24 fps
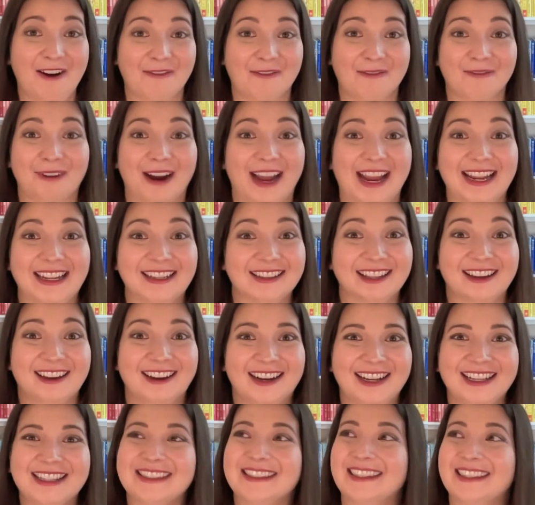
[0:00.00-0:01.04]
Weight
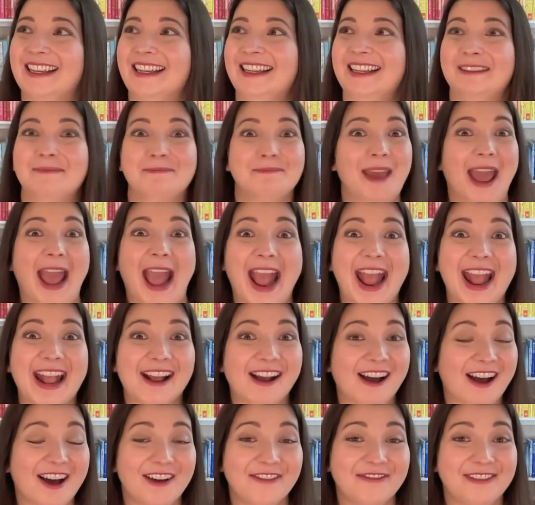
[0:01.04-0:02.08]
loss,
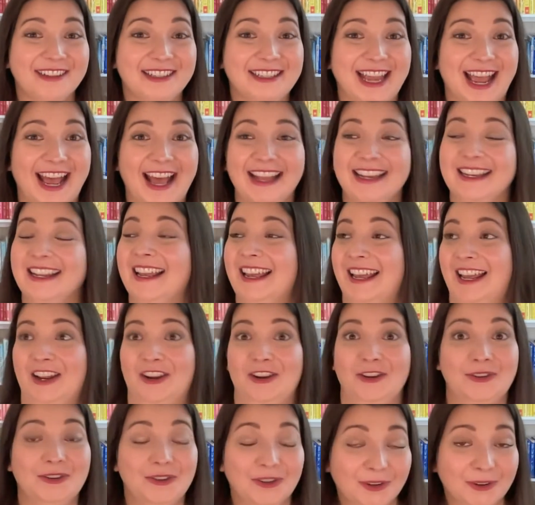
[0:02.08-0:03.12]
paying off debt,
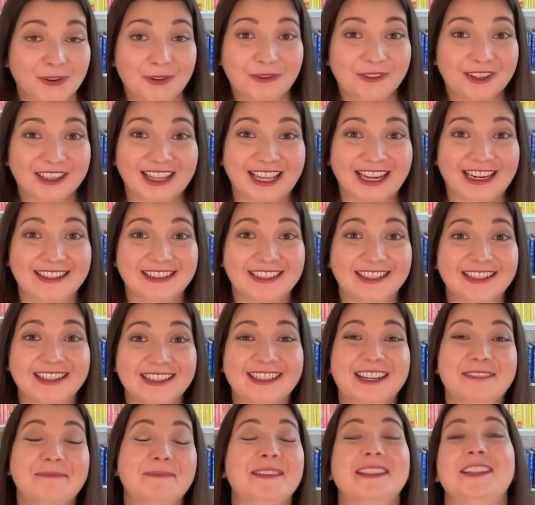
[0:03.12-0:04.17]
new
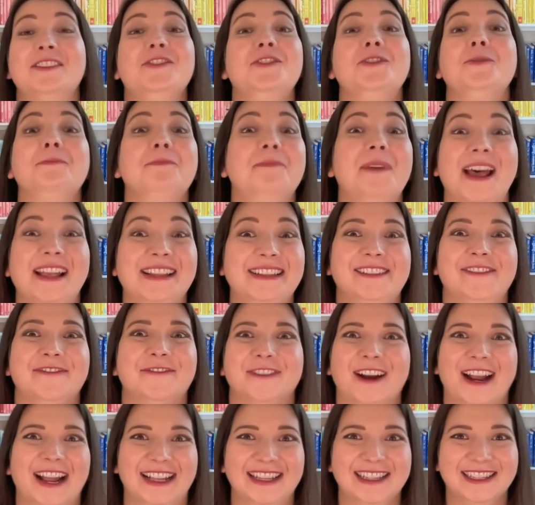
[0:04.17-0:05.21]
relationships, new best
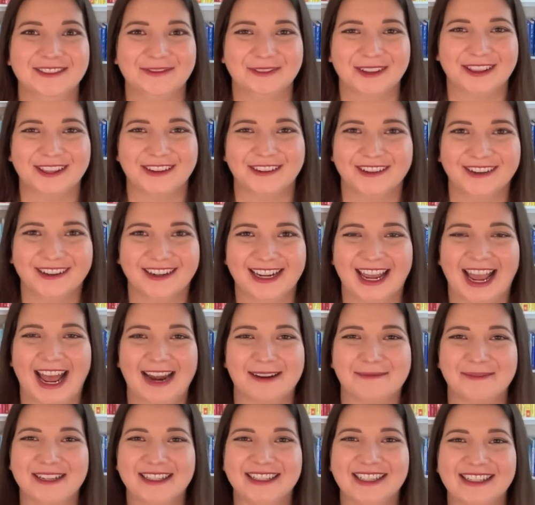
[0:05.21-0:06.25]
friends with your
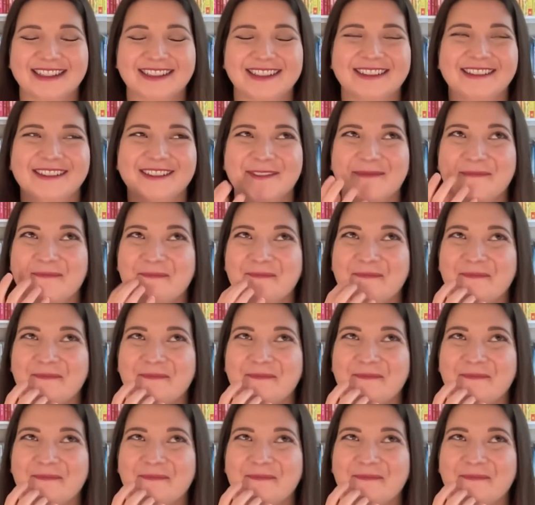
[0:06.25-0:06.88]
Academy sisters.